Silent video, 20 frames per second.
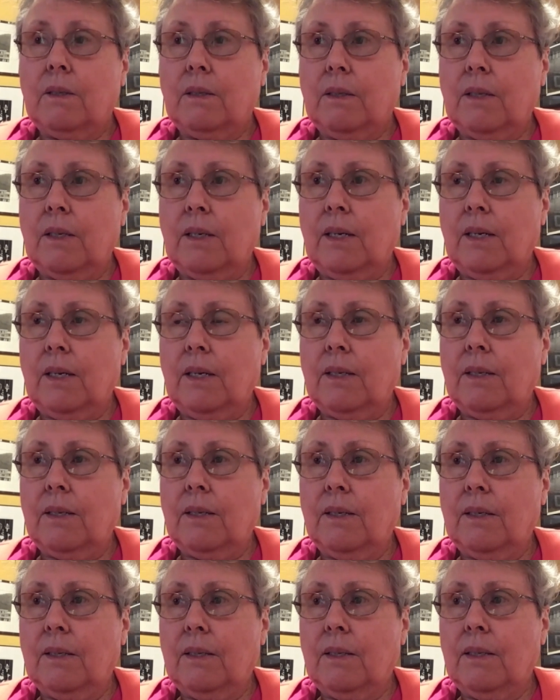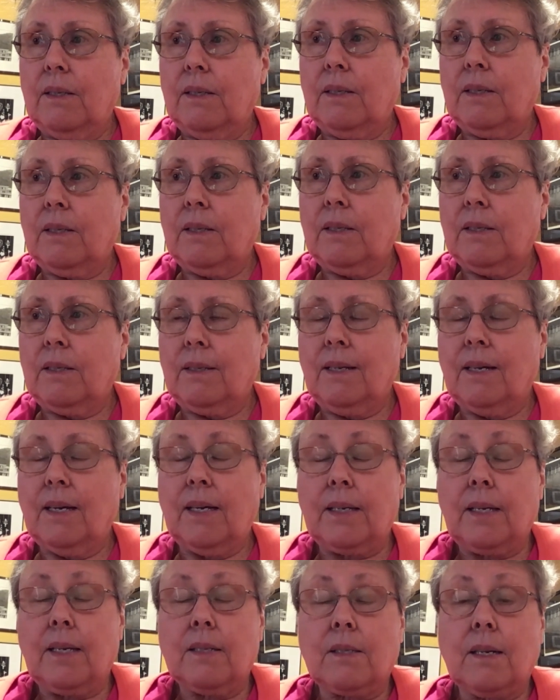I
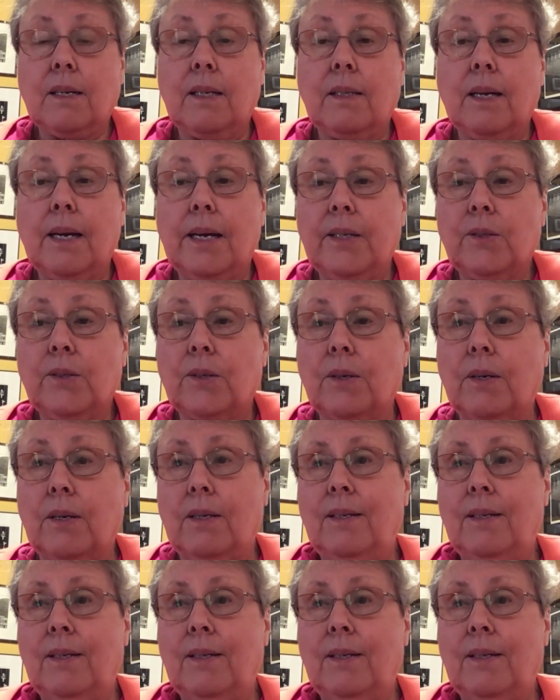guess I liked her.